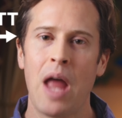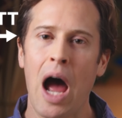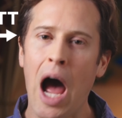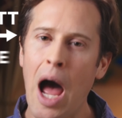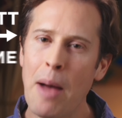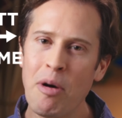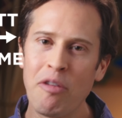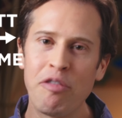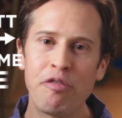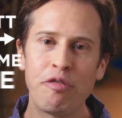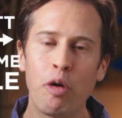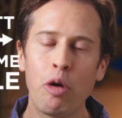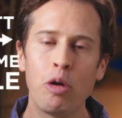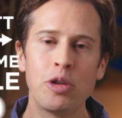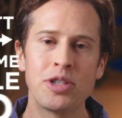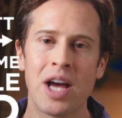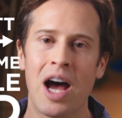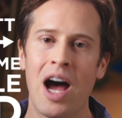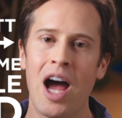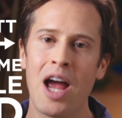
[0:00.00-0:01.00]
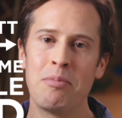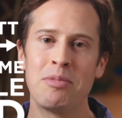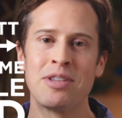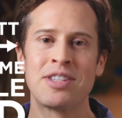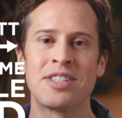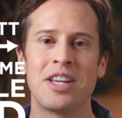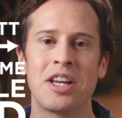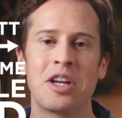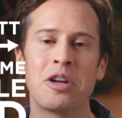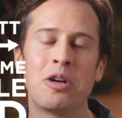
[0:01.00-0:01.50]
I'm a full-time
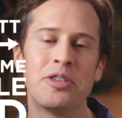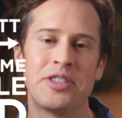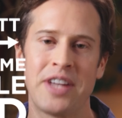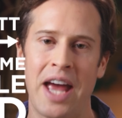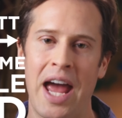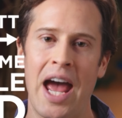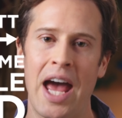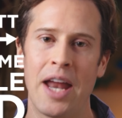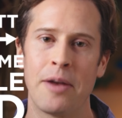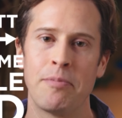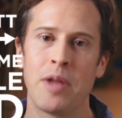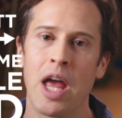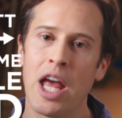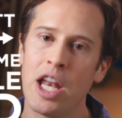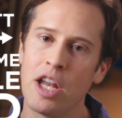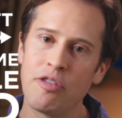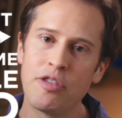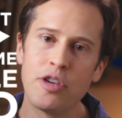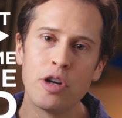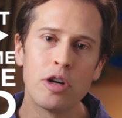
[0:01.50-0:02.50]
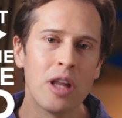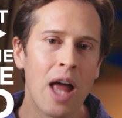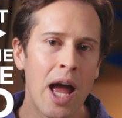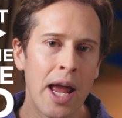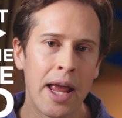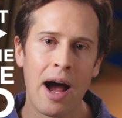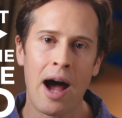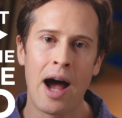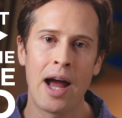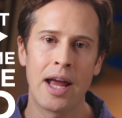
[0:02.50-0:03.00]
single dad. And if you're
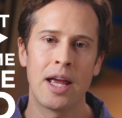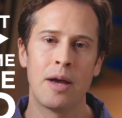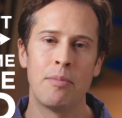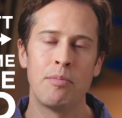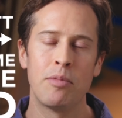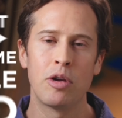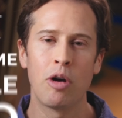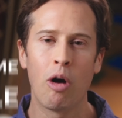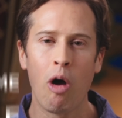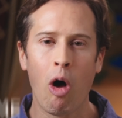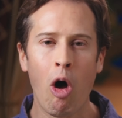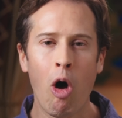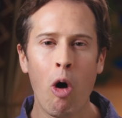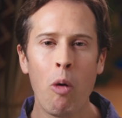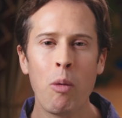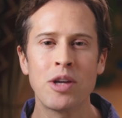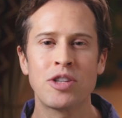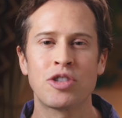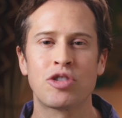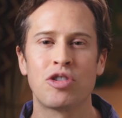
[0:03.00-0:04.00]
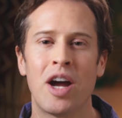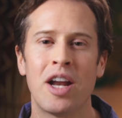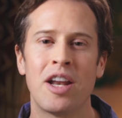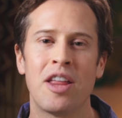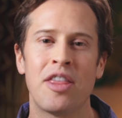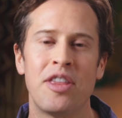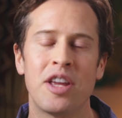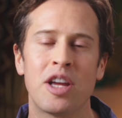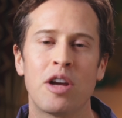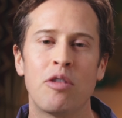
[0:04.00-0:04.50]
like I am, you're always trying to
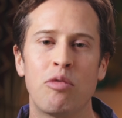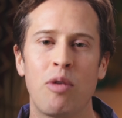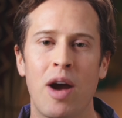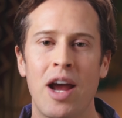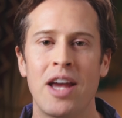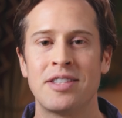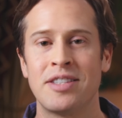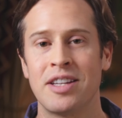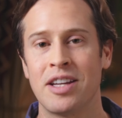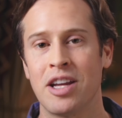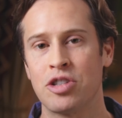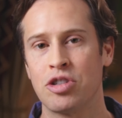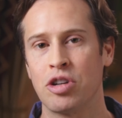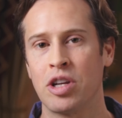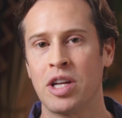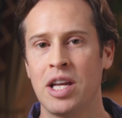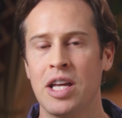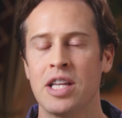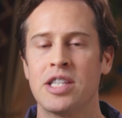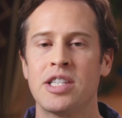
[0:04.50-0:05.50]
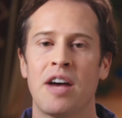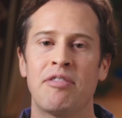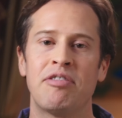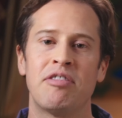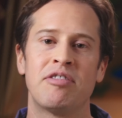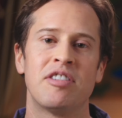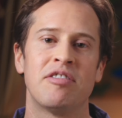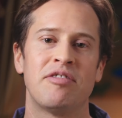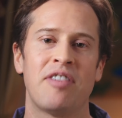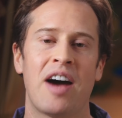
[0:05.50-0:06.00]
think of ways to get your kids off
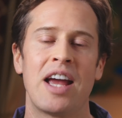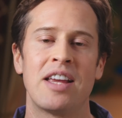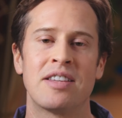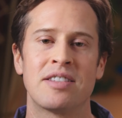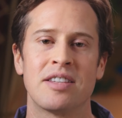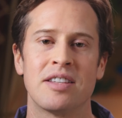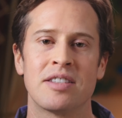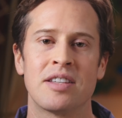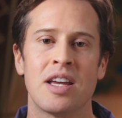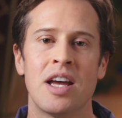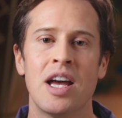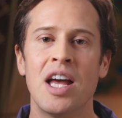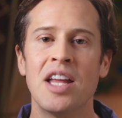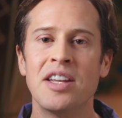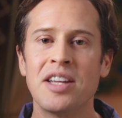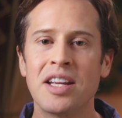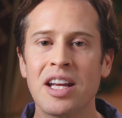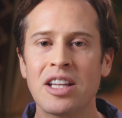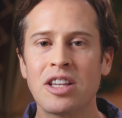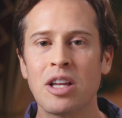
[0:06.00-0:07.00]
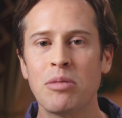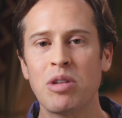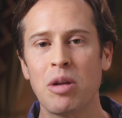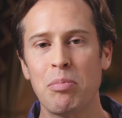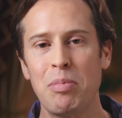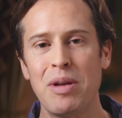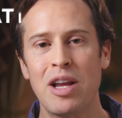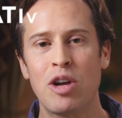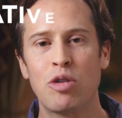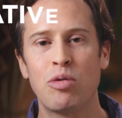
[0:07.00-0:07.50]
of devices, to get them to
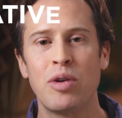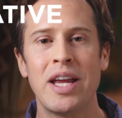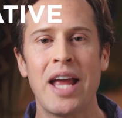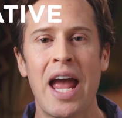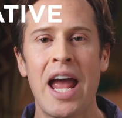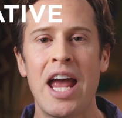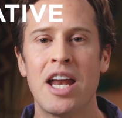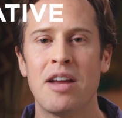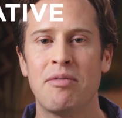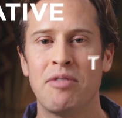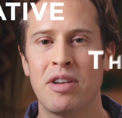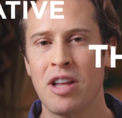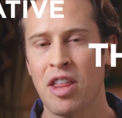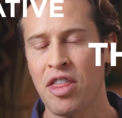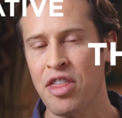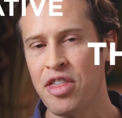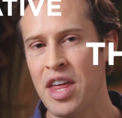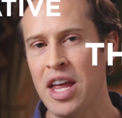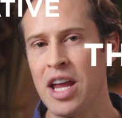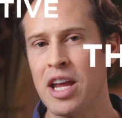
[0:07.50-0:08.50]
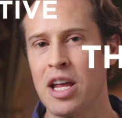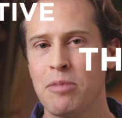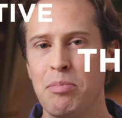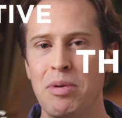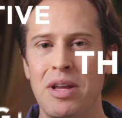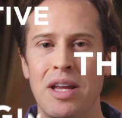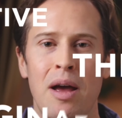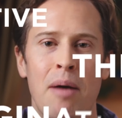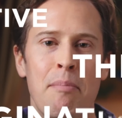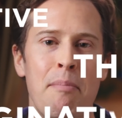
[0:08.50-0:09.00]
be creative and to think and
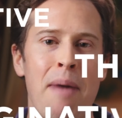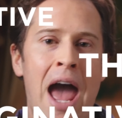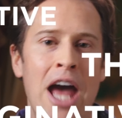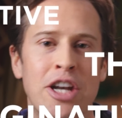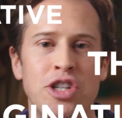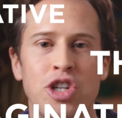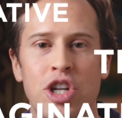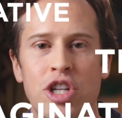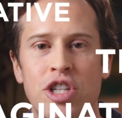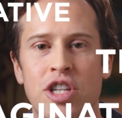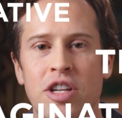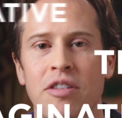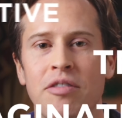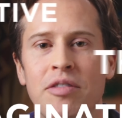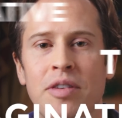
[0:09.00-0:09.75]
be imaginative.